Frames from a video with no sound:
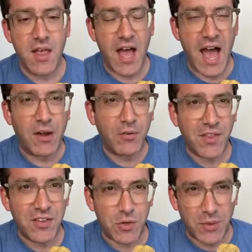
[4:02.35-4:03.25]
I don't think
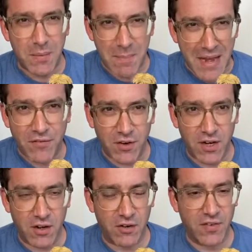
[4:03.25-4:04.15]
these are really made for
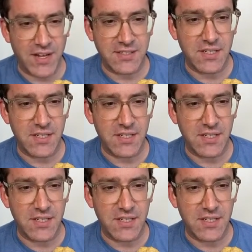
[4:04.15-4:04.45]
younger fans.